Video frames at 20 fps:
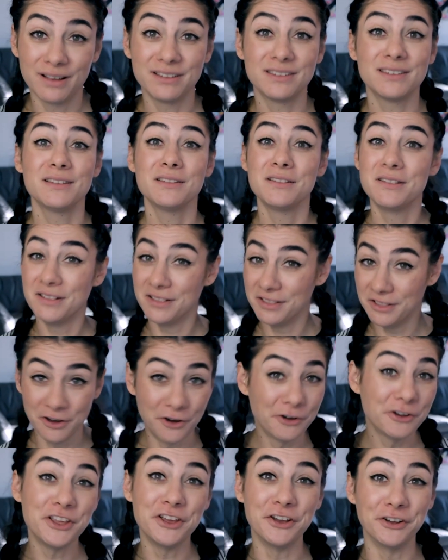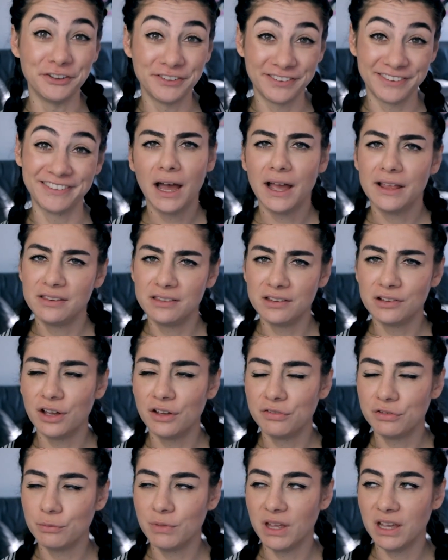was no use. I still
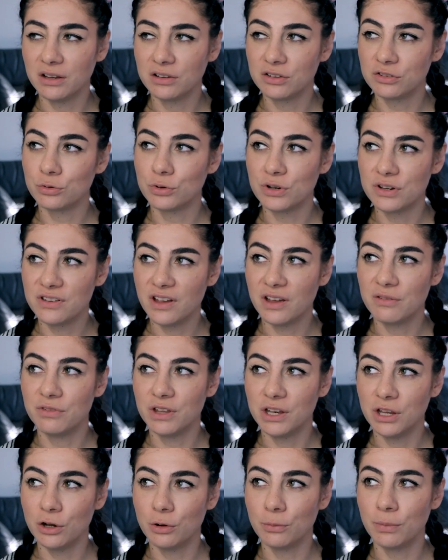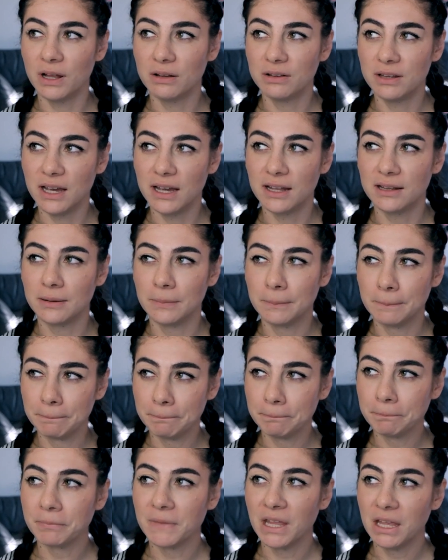have to make a story time video about that
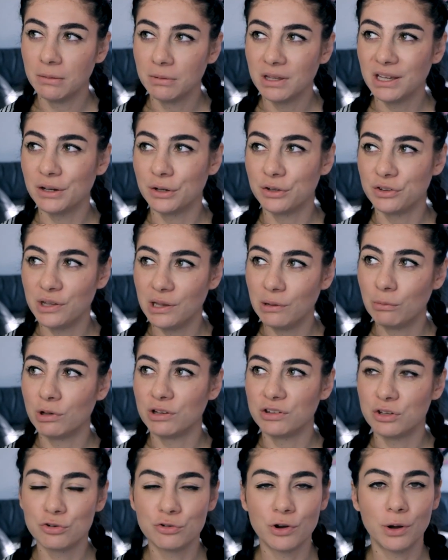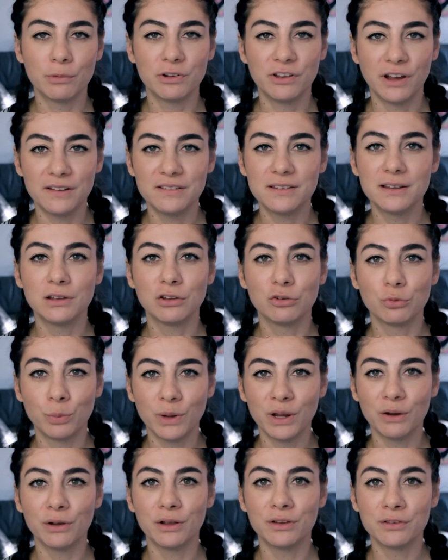because it was a traumatizing
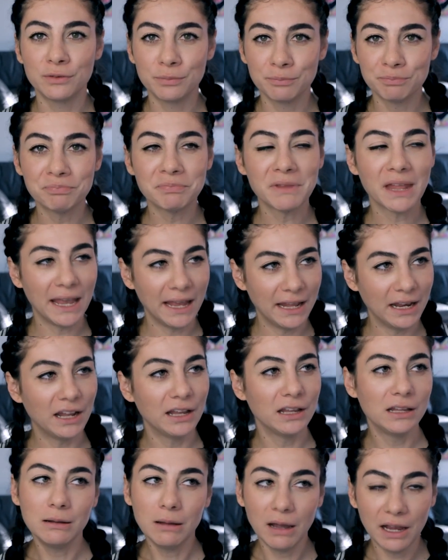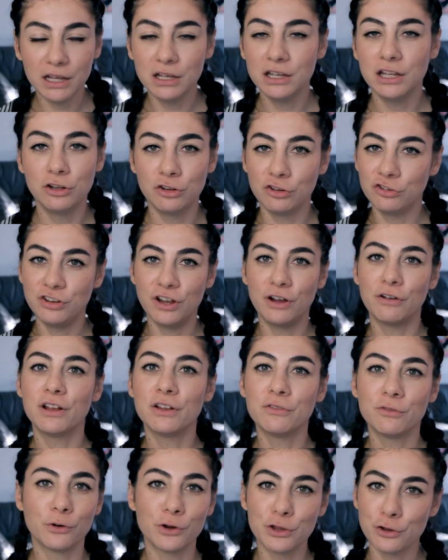experience and I, I need to share
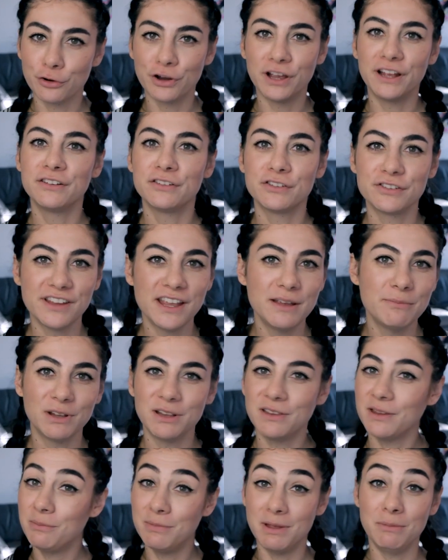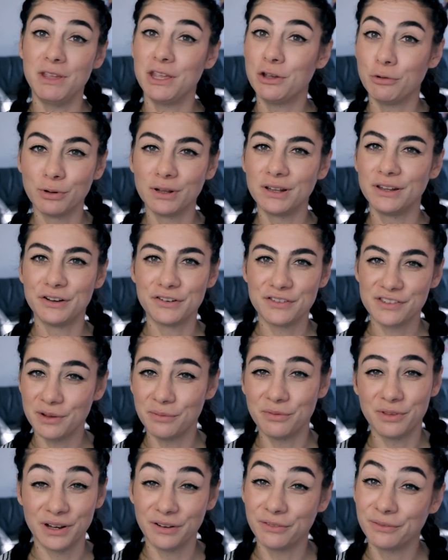it for your entertainment and maybe you will learn
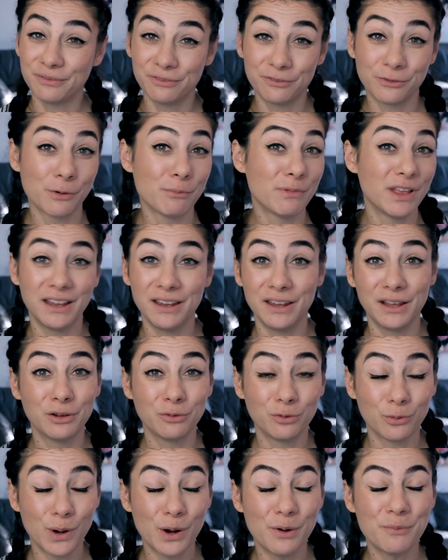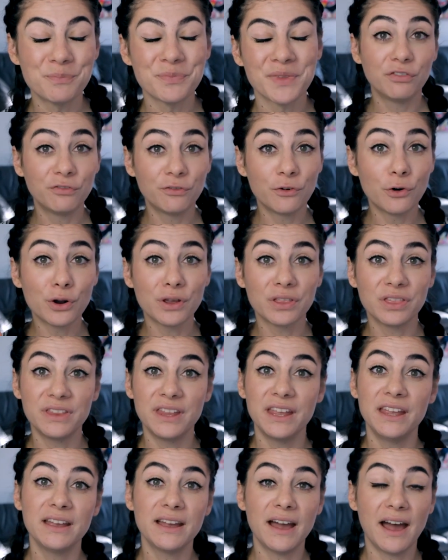something from it as well. The
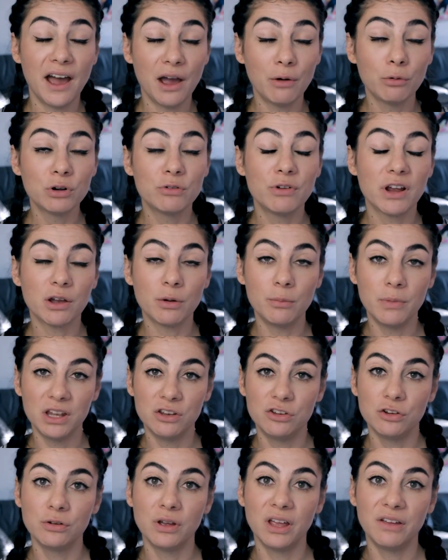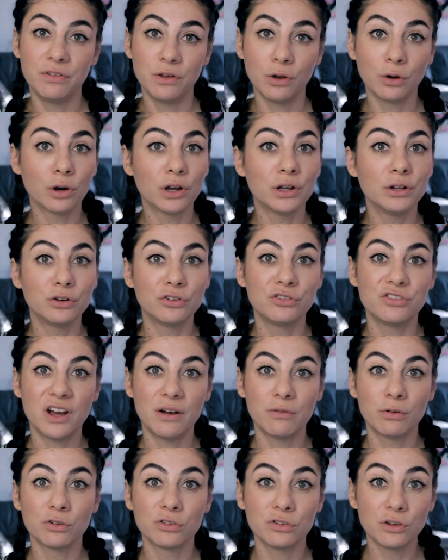fourth thing I would recommend you if you're going to
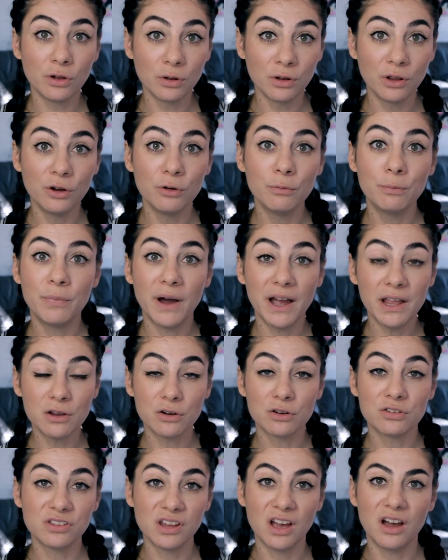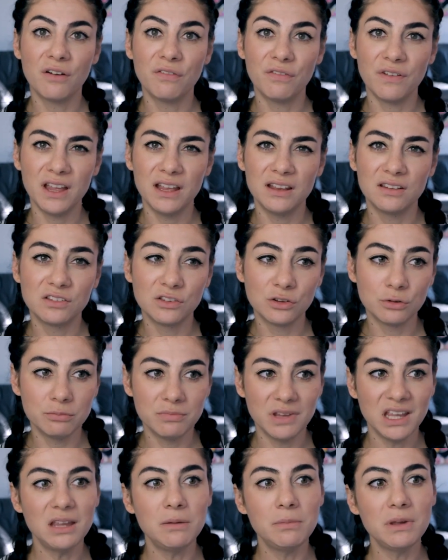travel solo by yourself is to
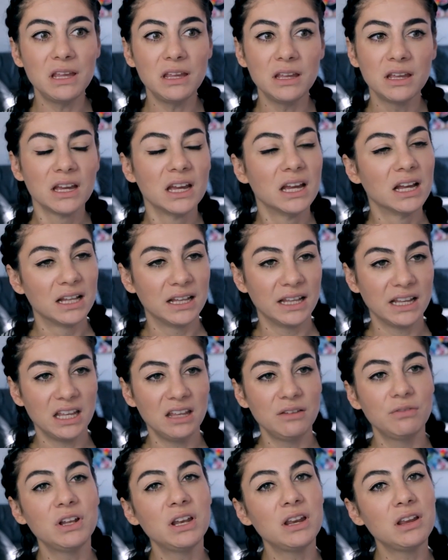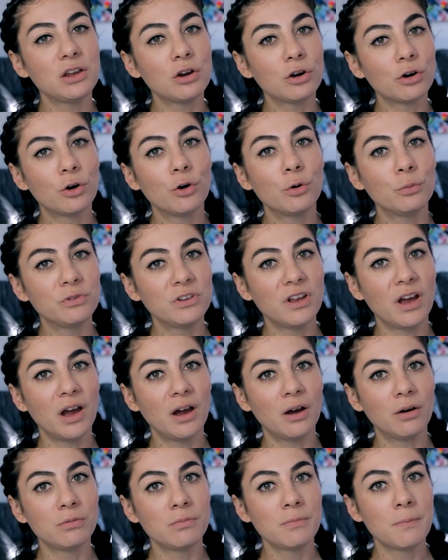maybe, like even in your
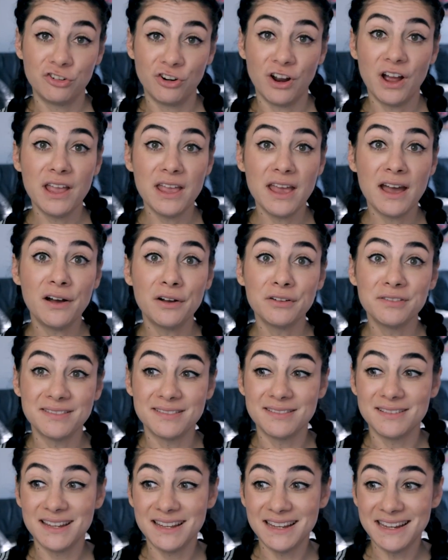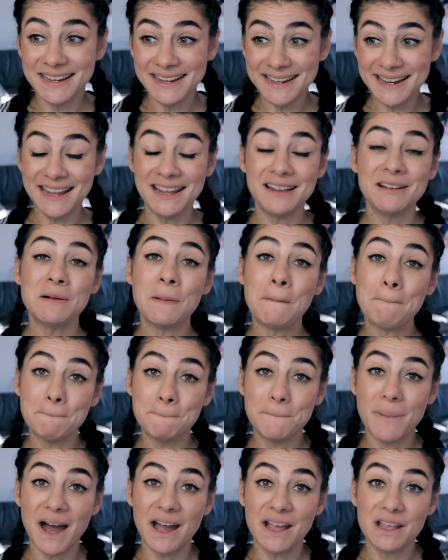hometown, try out eating
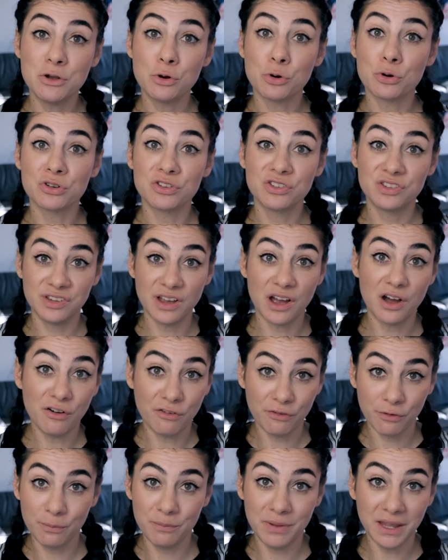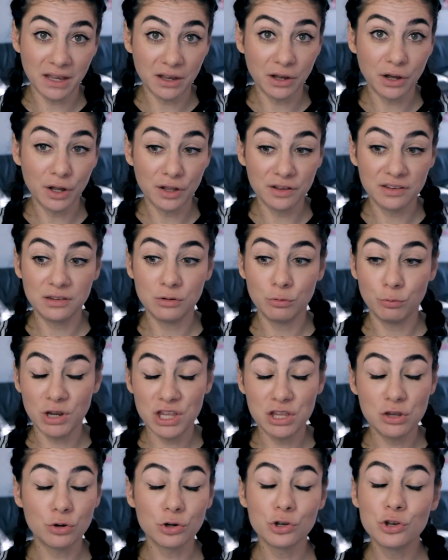by yourself because
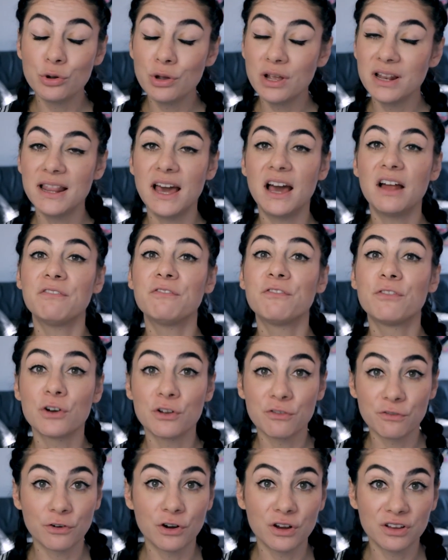when you're doing that for the